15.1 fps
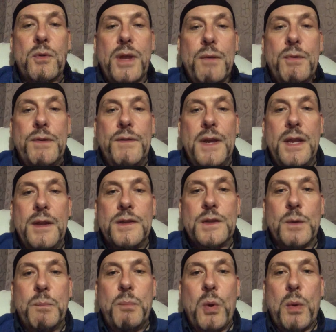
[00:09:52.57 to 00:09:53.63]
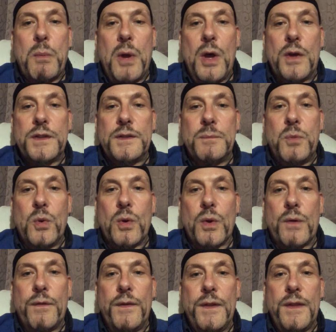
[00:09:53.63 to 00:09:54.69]
get rid of any sort of bookmarks of
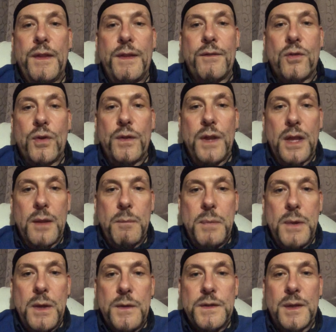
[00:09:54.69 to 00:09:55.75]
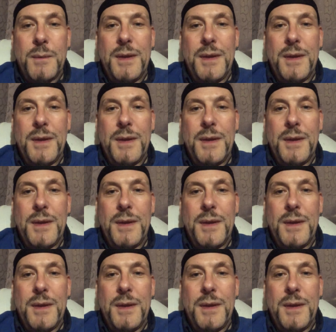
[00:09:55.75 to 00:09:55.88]
pornography that they've got on their computer.